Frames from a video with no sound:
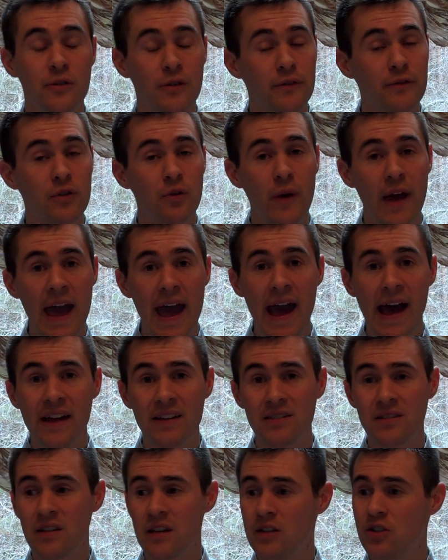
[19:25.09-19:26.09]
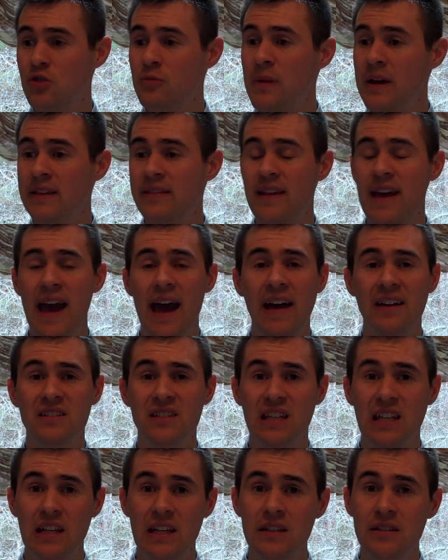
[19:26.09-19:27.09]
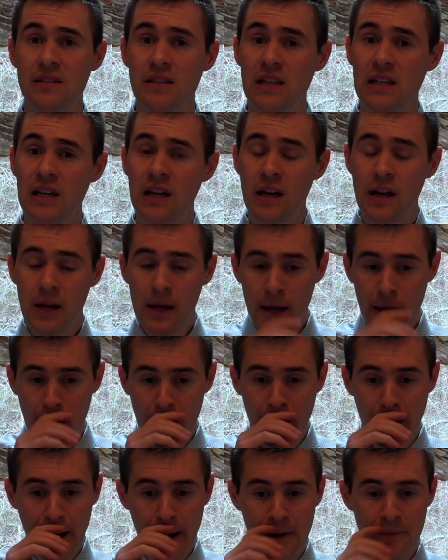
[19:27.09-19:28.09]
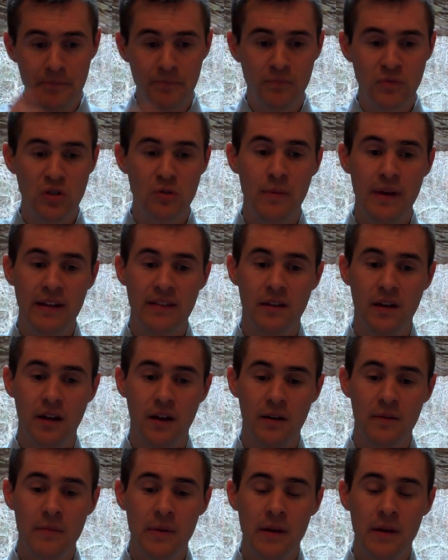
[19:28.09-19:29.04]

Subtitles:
And if you ask and you make the ask easy, you make the